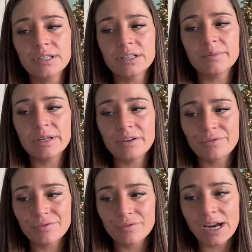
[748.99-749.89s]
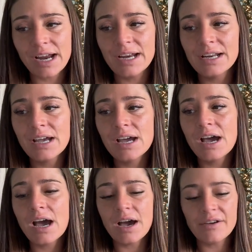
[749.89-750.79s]
little bit afraid
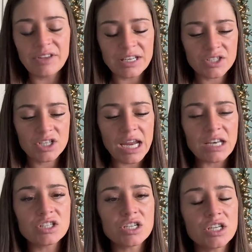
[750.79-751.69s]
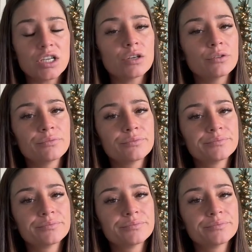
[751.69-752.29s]
of it changing you.